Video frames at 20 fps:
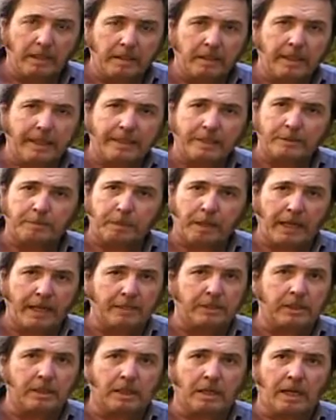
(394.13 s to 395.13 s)
Anything that's
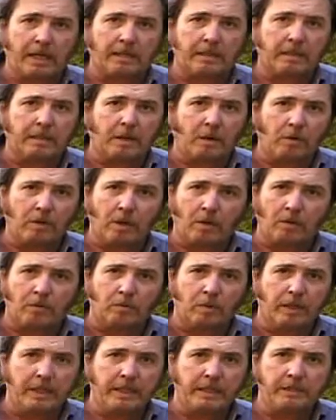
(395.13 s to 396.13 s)
plastic, like
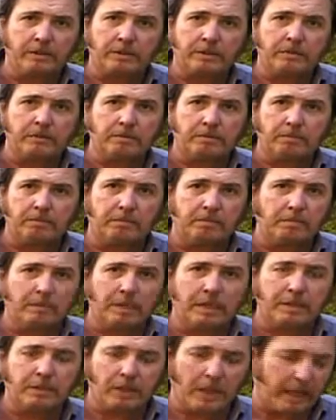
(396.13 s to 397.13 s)
Coca-Cola rings,
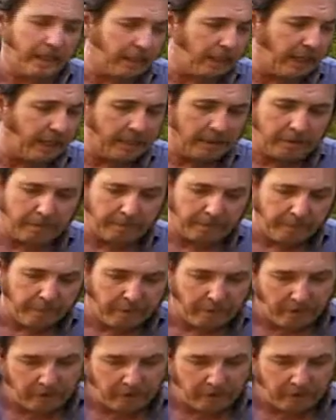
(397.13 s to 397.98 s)
things like that,